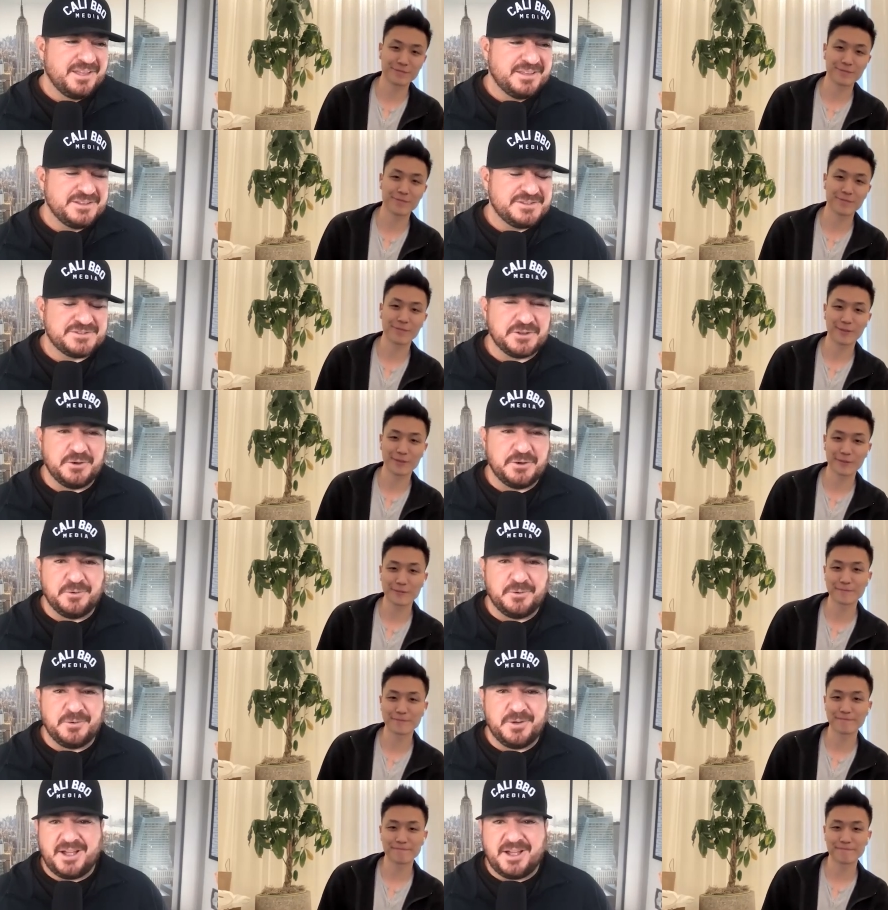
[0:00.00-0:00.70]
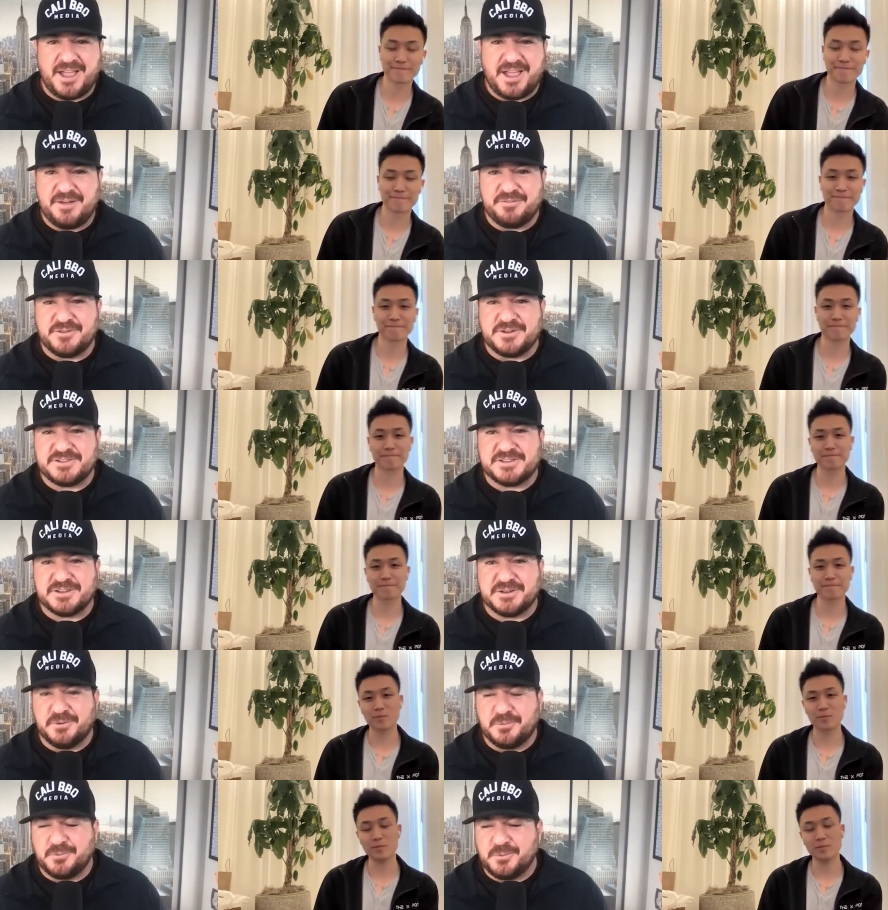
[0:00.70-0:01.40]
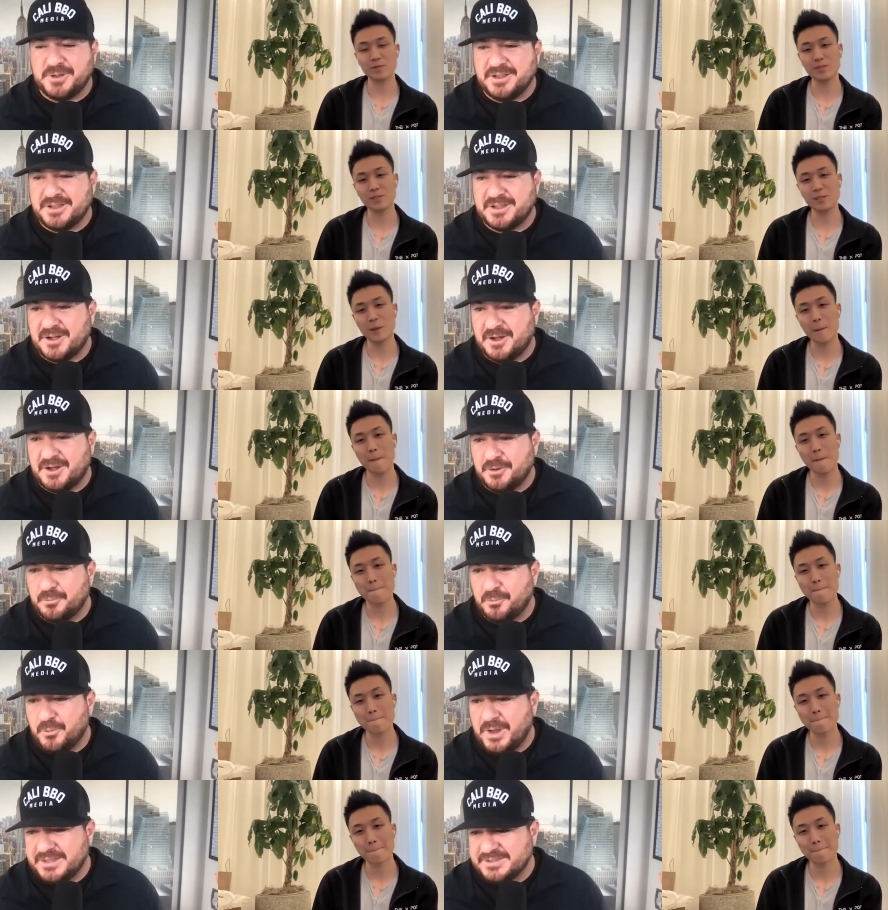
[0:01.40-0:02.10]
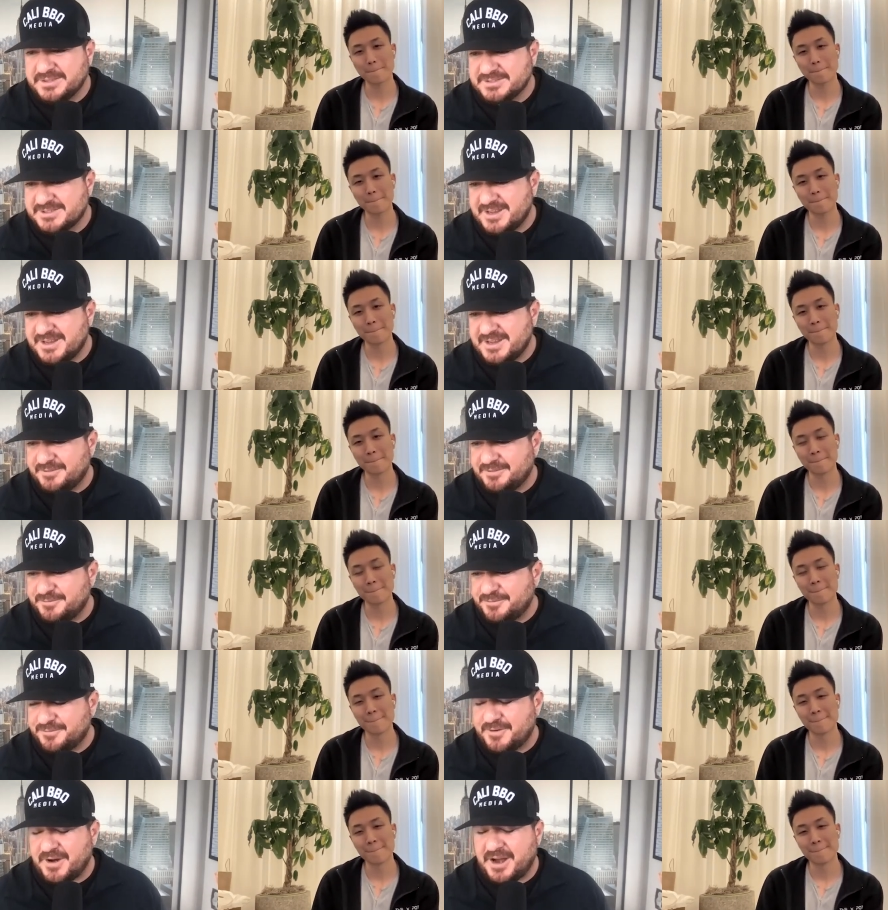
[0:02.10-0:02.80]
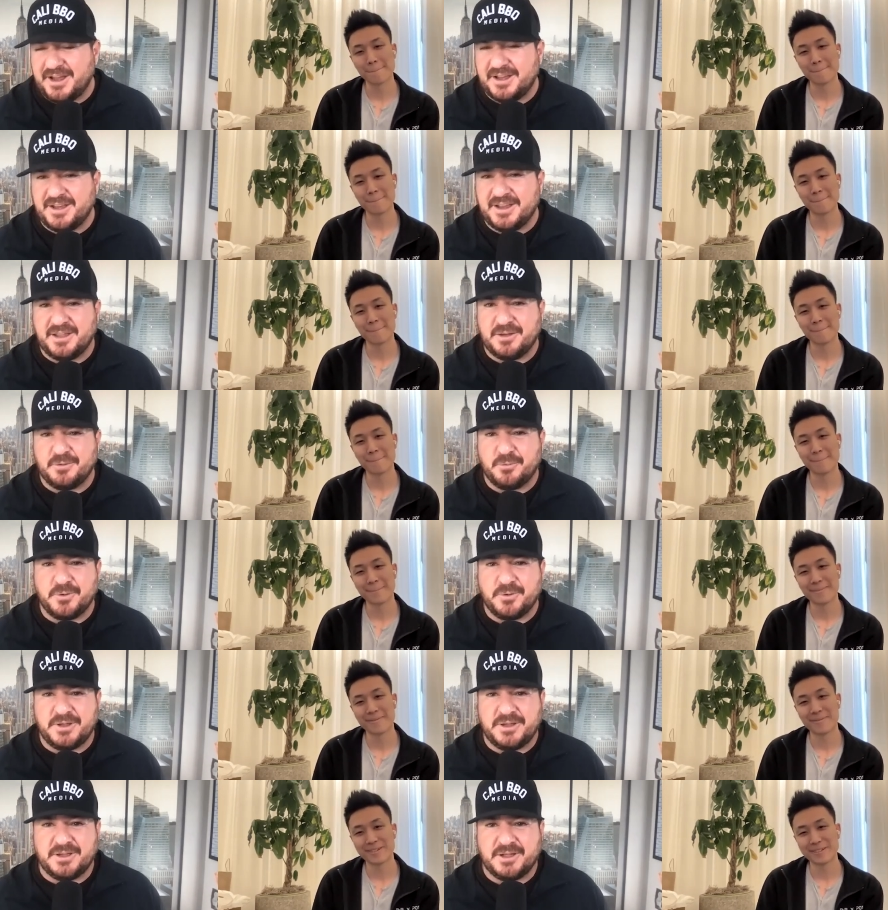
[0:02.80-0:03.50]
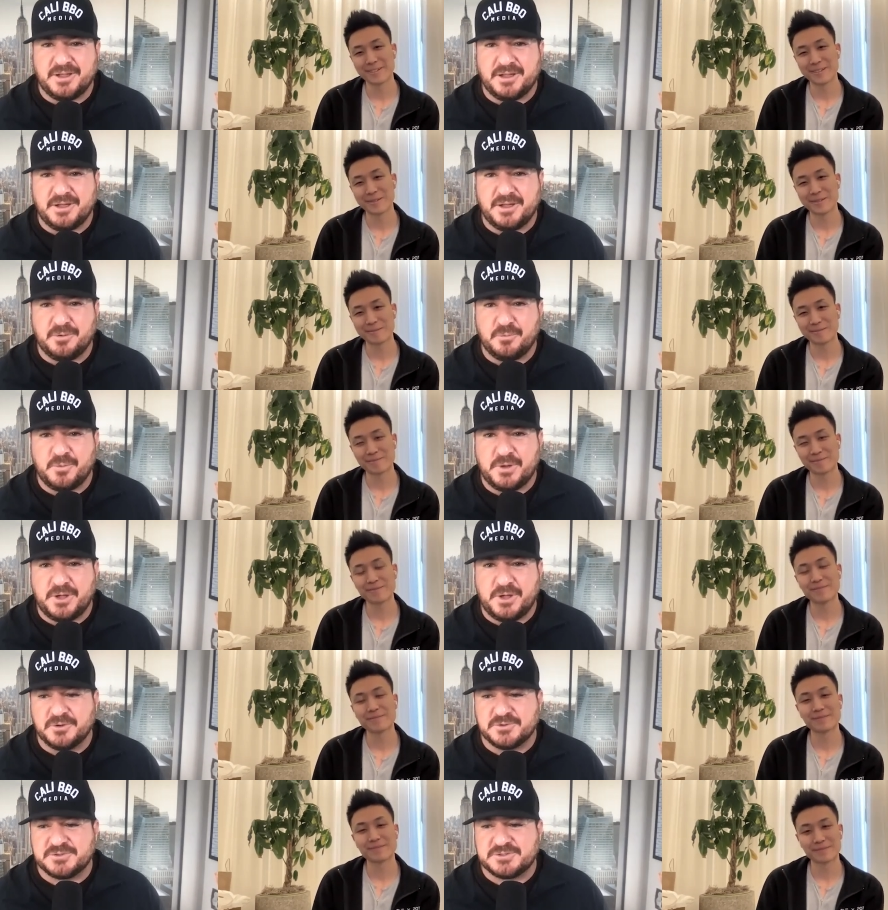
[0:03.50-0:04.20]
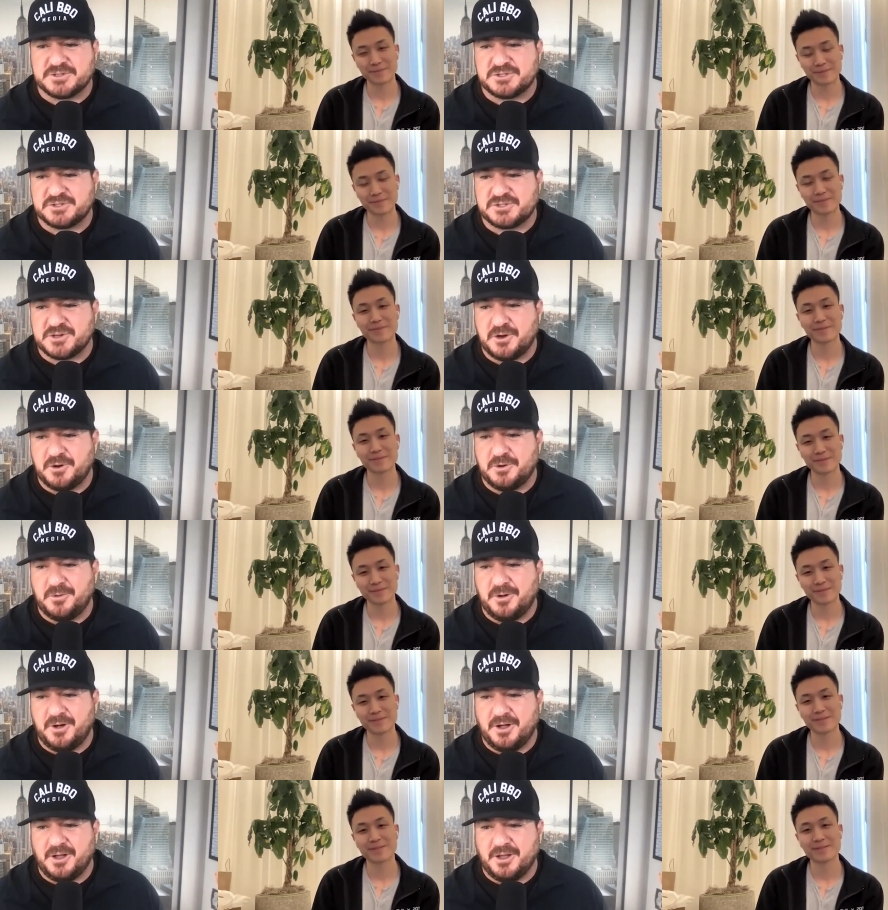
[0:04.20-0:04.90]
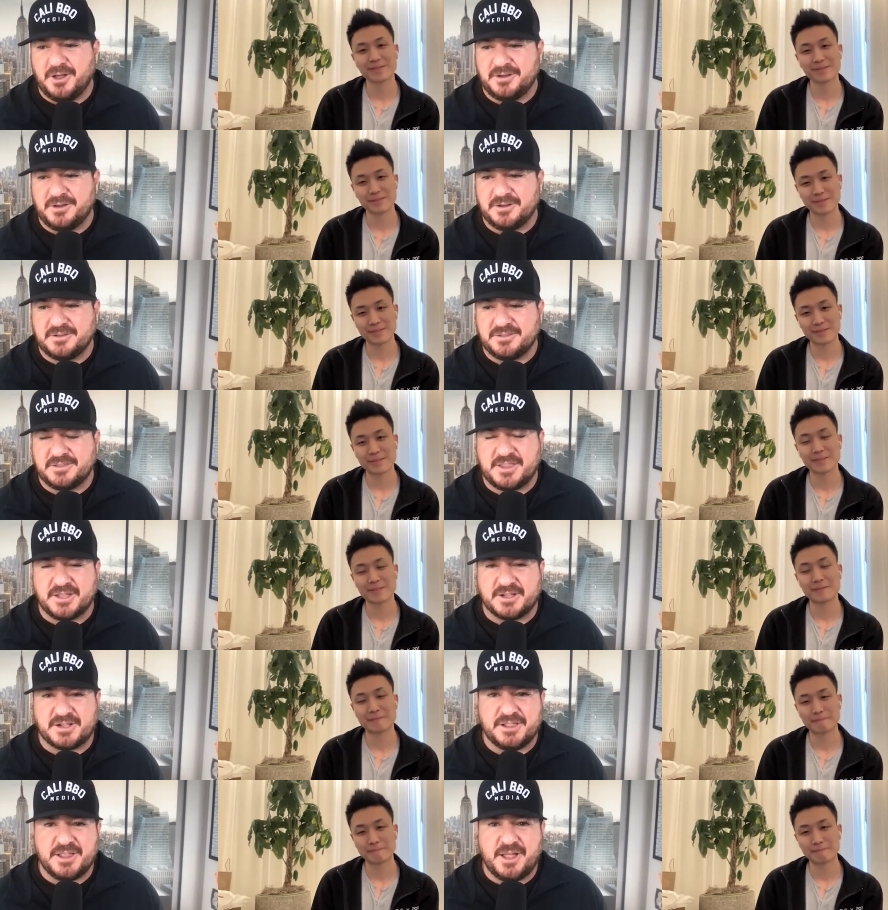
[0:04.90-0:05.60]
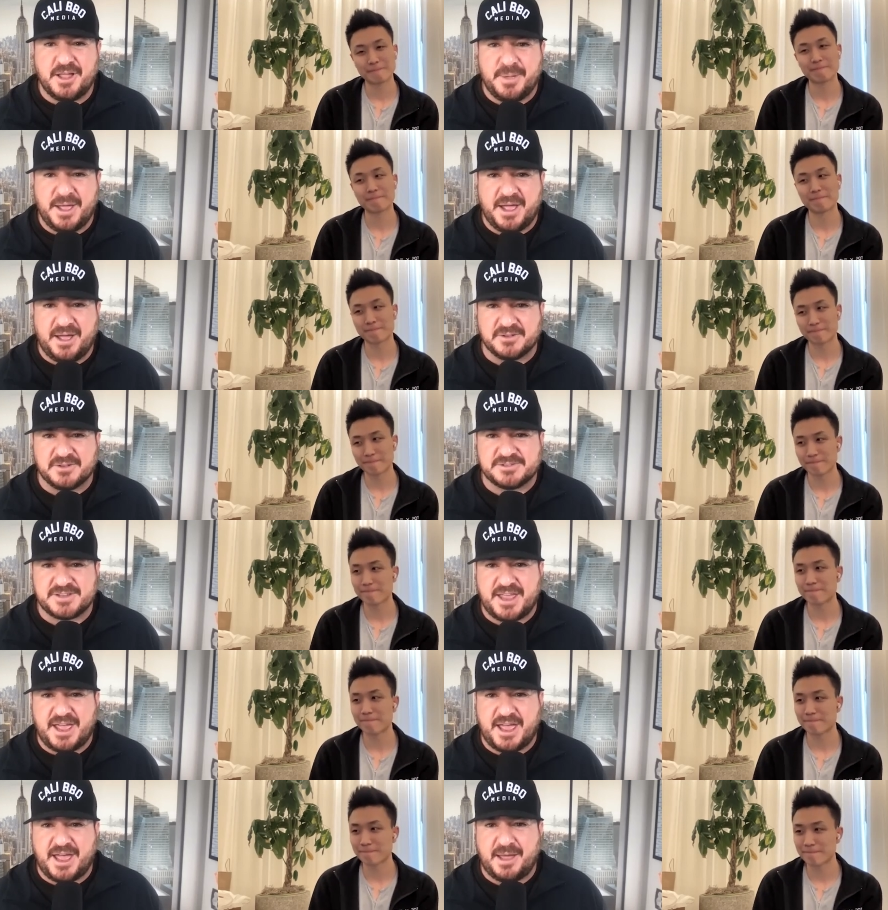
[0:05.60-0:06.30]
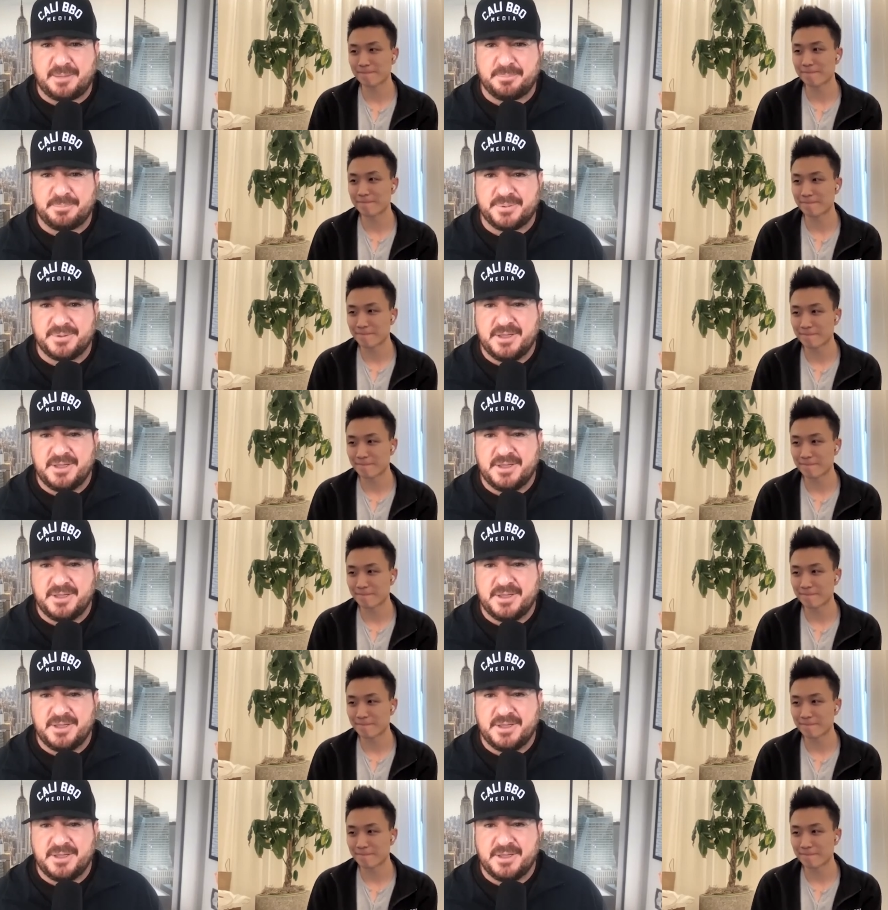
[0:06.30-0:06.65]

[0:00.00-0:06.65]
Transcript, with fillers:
Speaker 1: So every single week on Wednesday and Friday, we host a show on the Clubhouse app.